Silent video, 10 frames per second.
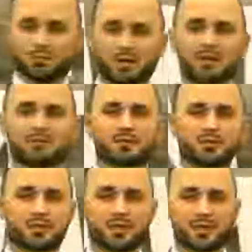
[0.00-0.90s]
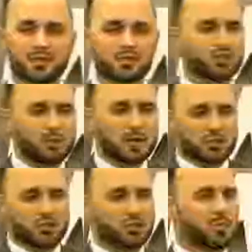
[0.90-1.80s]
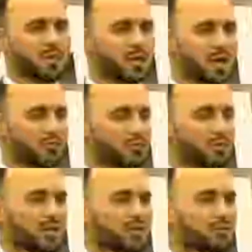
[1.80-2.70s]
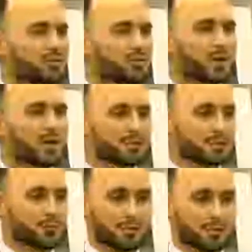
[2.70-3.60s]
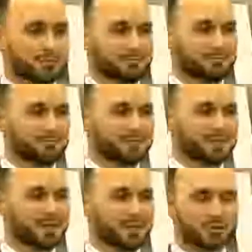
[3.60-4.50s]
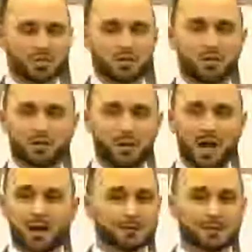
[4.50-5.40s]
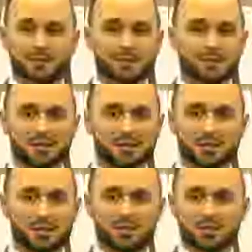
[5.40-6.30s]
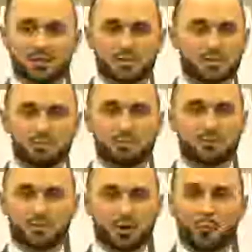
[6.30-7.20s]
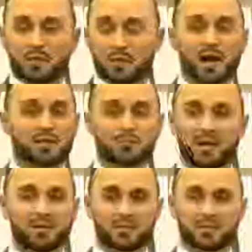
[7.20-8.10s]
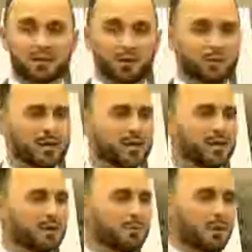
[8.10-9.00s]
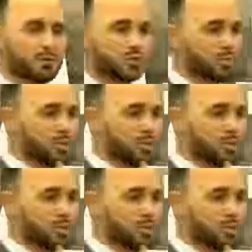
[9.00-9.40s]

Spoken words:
believers? Should we assume that every believer respects the Word? Well, just look around. I mean, just open your eyes and pay attention a little bit. Most of